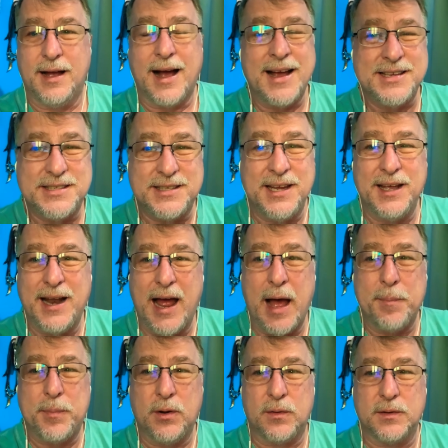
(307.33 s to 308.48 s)
I see it
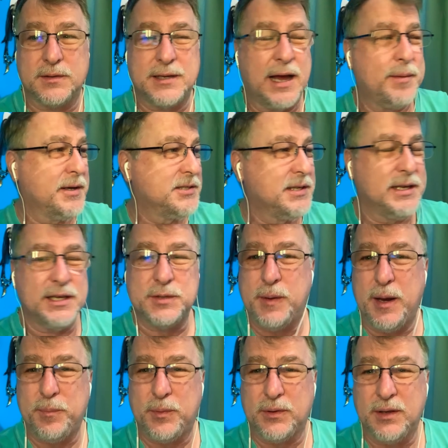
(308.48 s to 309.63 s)
happen all the time. I see these
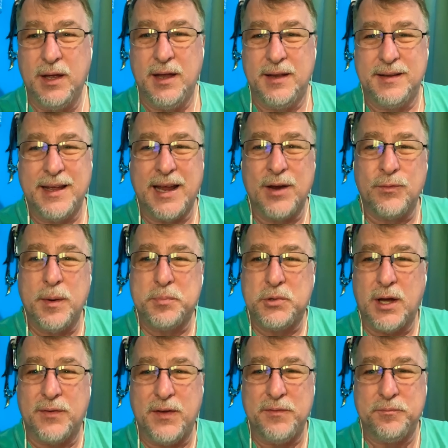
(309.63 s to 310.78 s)
people, they get ripped
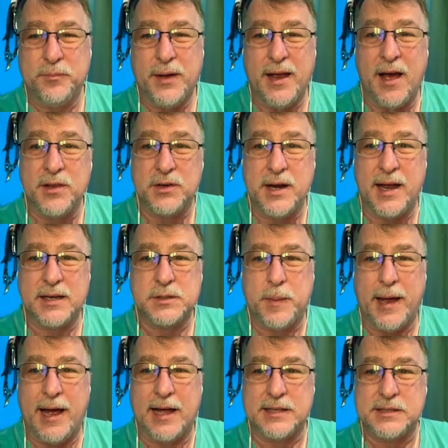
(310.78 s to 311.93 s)
off even by other
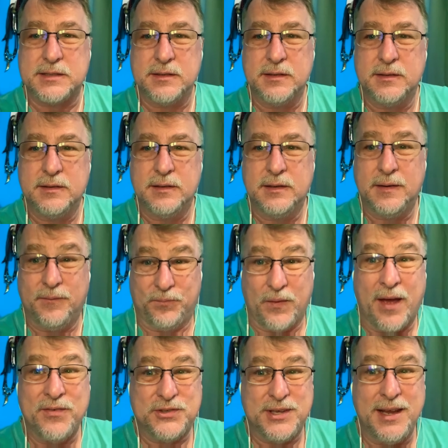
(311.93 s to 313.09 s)
expats.
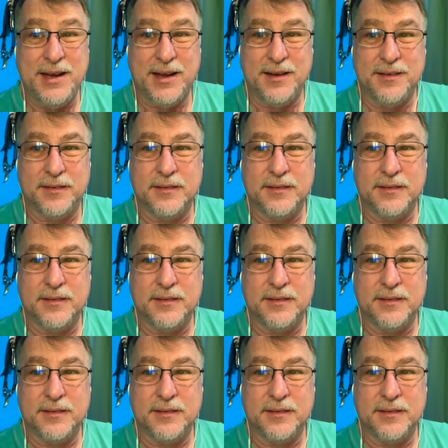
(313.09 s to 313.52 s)
I've seen it.